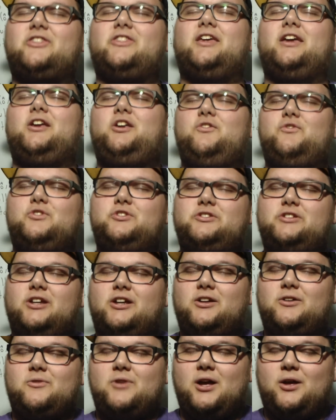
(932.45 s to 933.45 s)
Thank you for
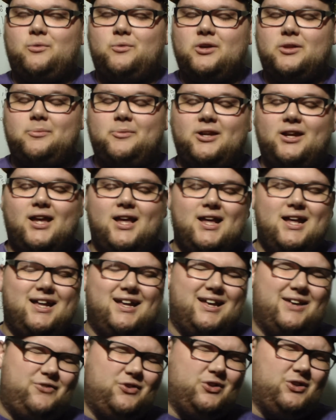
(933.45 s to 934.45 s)
sticking around with me.
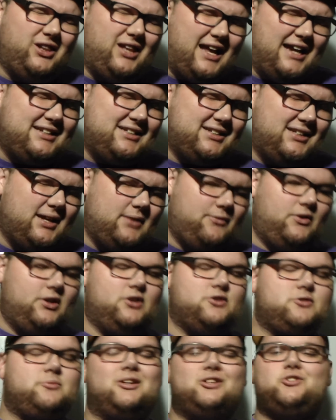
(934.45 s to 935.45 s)
If you like to like
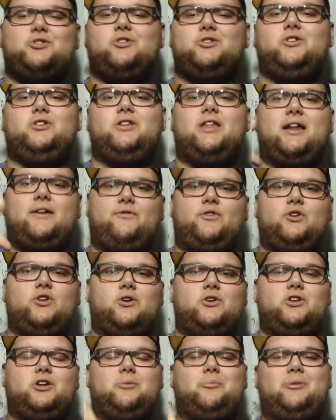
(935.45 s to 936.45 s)
videos, make sure you do that. If you
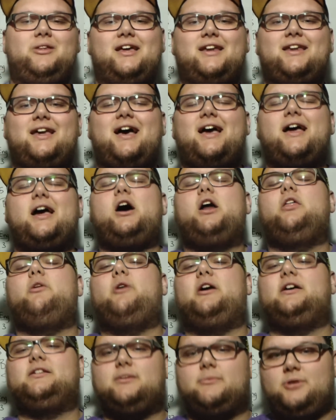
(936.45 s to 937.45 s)
don't, you can be that guy.
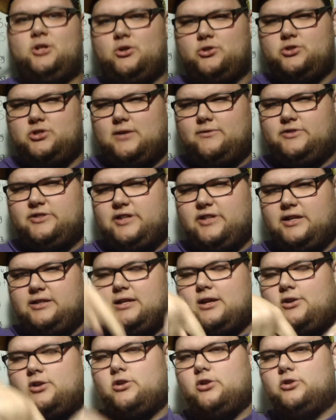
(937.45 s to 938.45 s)
Otherwise, let me know what you have to say
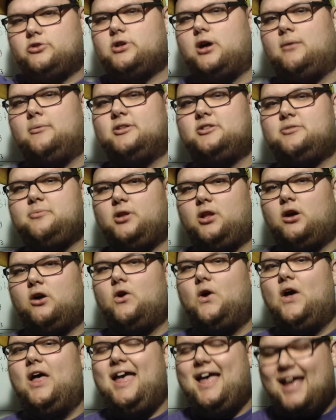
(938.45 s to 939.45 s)
down in those comments below.